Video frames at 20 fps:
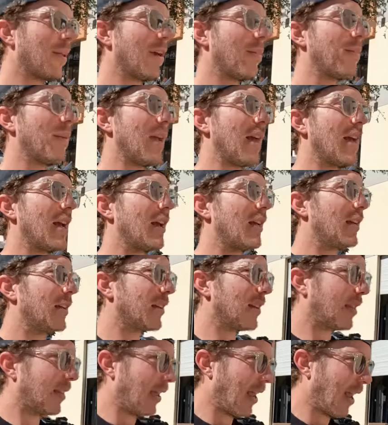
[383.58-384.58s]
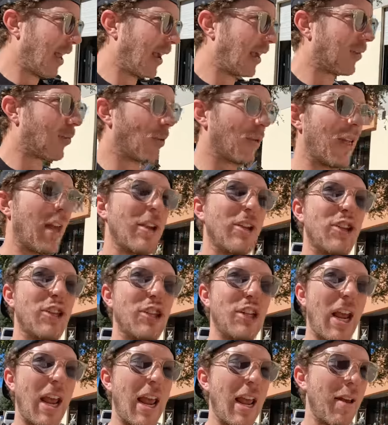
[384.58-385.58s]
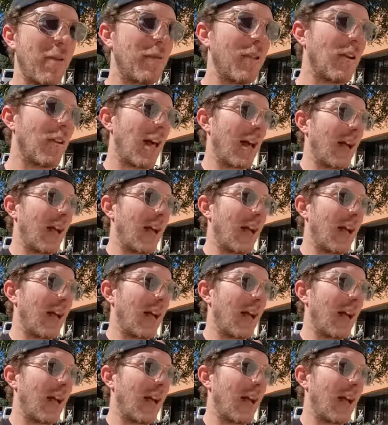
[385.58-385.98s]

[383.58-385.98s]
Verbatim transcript: the big thing where they shave. They're